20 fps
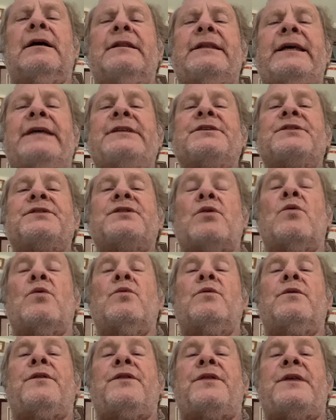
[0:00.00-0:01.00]
They just
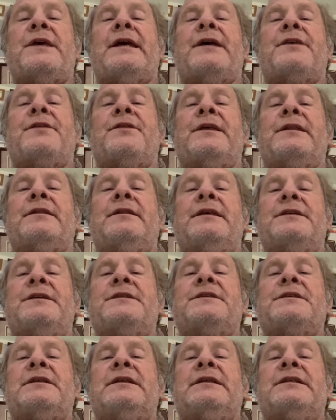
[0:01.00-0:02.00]
don't think that
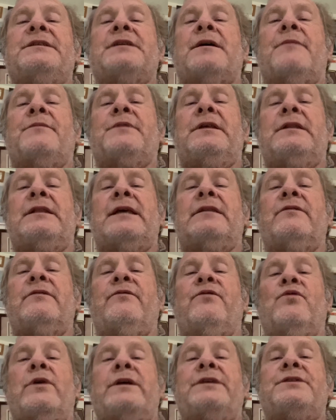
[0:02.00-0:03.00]
this is something that the
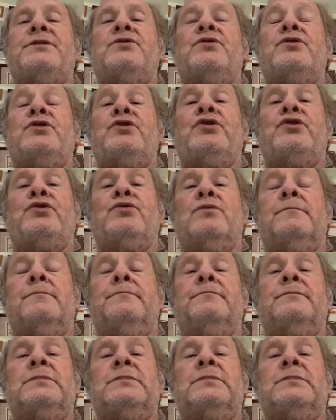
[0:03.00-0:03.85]
voice should do.